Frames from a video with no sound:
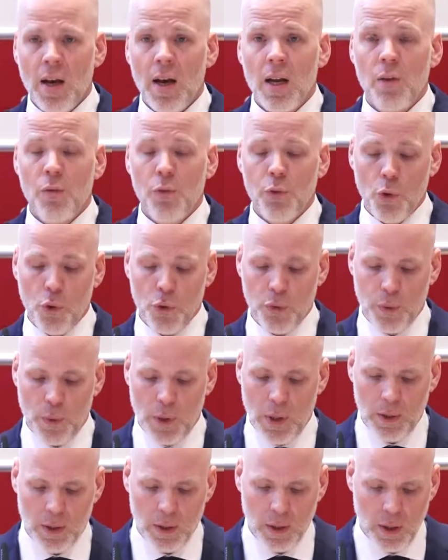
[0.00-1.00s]
And a fourth
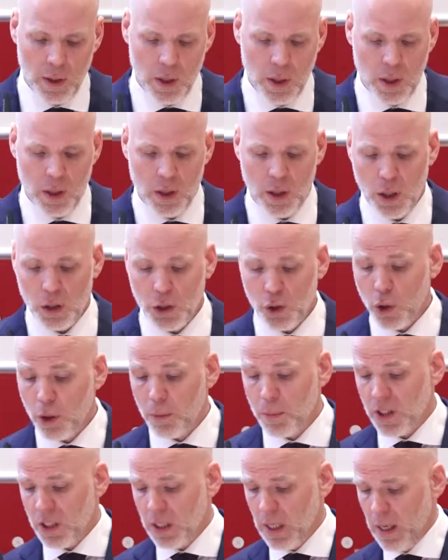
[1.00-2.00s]
one,
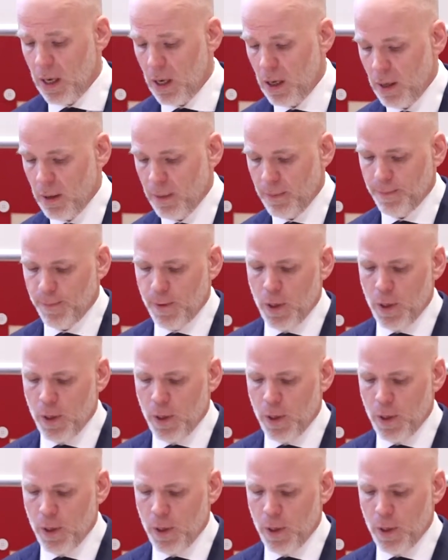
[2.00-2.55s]
autonomous AI,